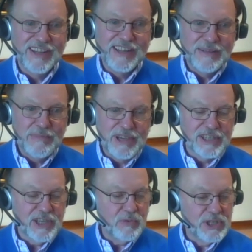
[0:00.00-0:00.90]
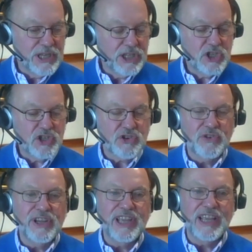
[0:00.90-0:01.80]
because it was
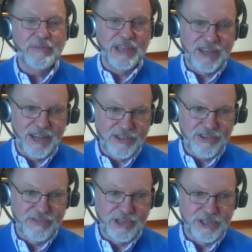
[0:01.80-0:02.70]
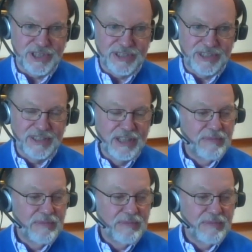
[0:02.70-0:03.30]
extremely controversial.